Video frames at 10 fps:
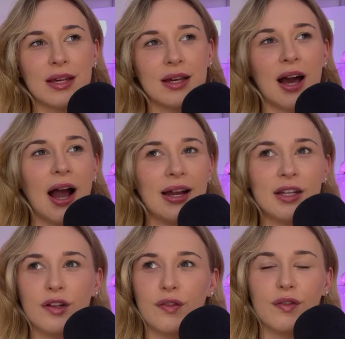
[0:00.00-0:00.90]
kind
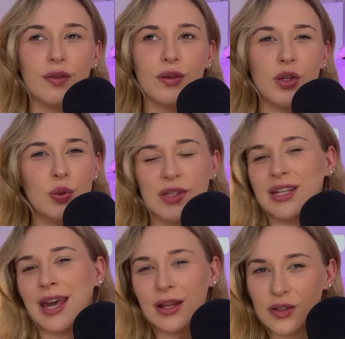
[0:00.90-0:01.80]
of used
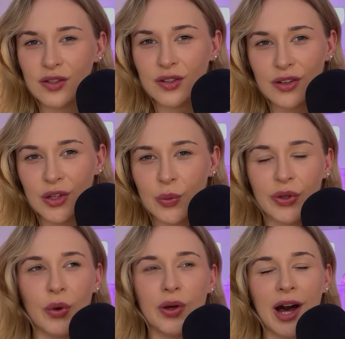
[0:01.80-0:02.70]
against you.
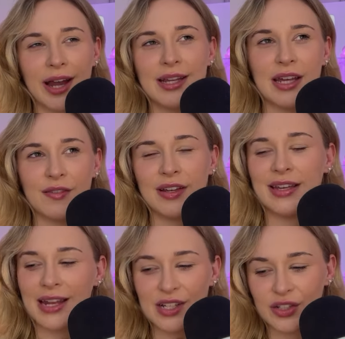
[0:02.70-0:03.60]
Your kind given
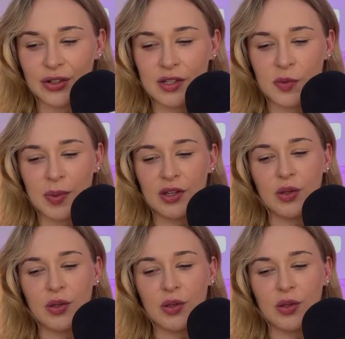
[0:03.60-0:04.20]
nature has been